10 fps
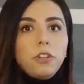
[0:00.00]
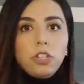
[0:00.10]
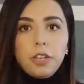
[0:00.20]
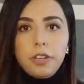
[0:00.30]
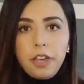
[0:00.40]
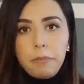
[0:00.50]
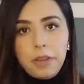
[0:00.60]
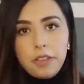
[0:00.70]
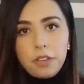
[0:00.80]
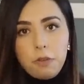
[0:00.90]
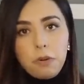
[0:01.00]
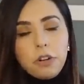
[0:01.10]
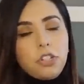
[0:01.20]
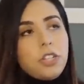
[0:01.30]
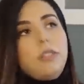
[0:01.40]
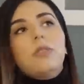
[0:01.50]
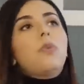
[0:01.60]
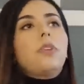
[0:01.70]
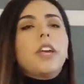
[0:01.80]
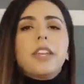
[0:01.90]
Chanel handbag that you purchase,
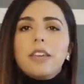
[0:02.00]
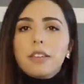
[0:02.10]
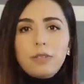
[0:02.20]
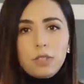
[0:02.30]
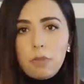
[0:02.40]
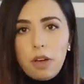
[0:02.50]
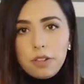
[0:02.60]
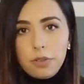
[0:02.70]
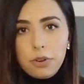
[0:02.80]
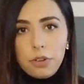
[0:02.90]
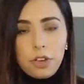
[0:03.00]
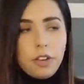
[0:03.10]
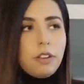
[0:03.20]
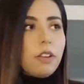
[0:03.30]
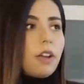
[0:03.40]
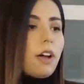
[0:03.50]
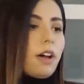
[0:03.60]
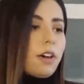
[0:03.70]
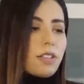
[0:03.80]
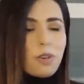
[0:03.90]
or any small leather good,
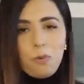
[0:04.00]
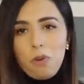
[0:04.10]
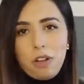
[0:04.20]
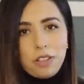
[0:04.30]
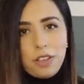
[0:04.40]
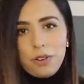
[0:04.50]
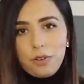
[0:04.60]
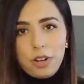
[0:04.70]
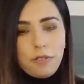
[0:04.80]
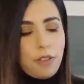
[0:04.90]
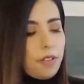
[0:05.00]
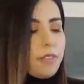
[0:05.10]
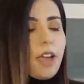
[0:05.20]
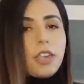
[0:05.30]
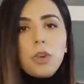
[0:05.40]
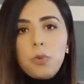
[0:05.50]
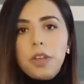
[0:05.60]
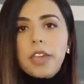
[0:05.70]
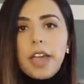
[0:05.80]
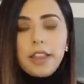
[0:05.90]
like a wallet or anything like that, you
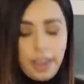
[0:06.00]
will get